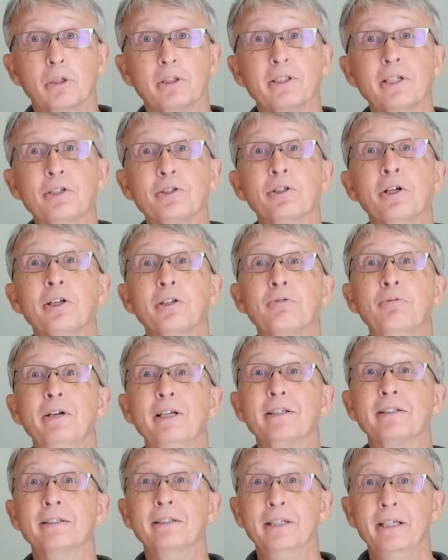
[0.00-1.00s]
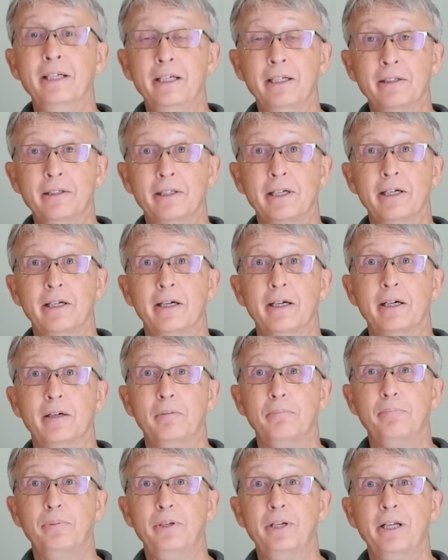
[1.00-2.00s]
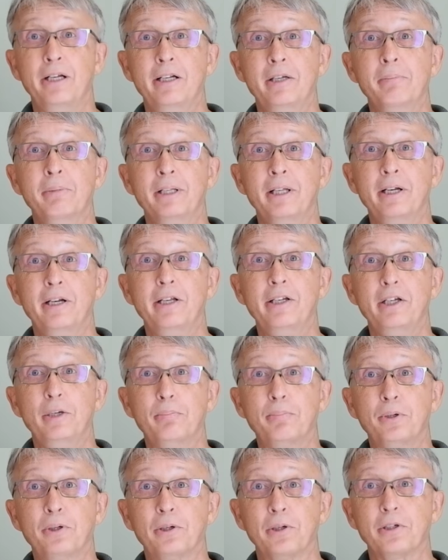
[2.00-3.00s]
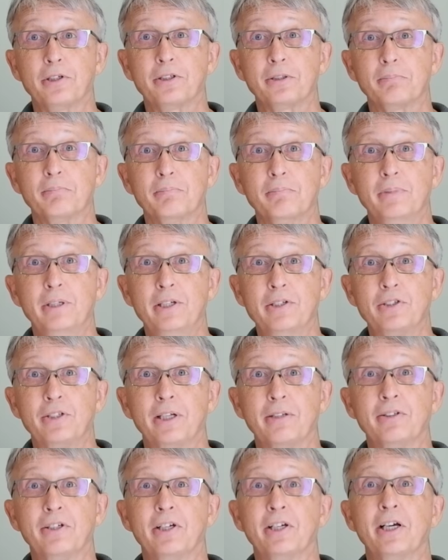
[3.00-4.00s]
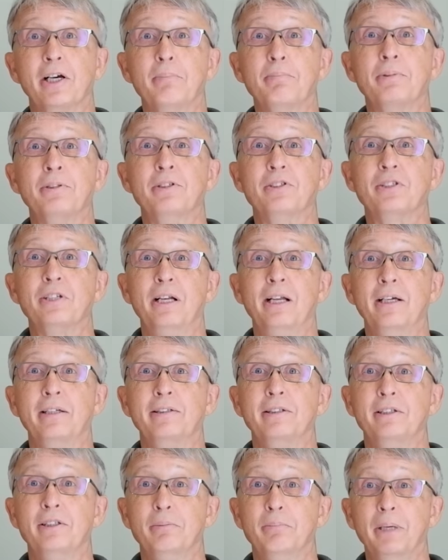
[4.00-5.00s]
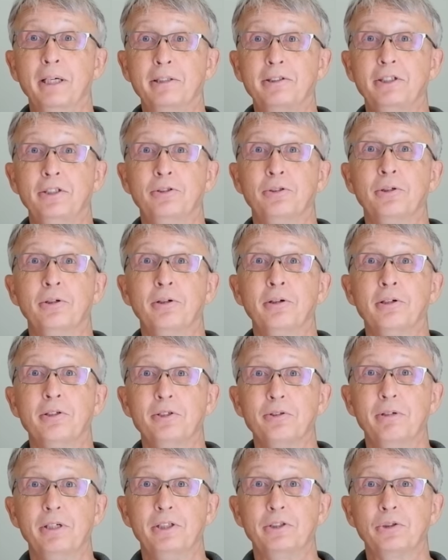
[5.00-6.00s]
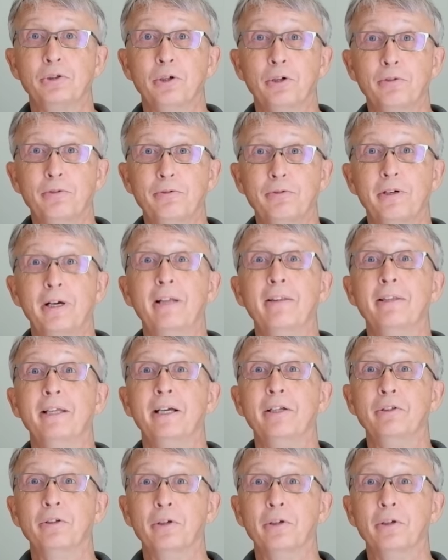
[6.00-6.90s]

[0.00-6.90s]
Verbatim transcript: What is not written in the preliminary report is that the captain selected the battery toggle switch off and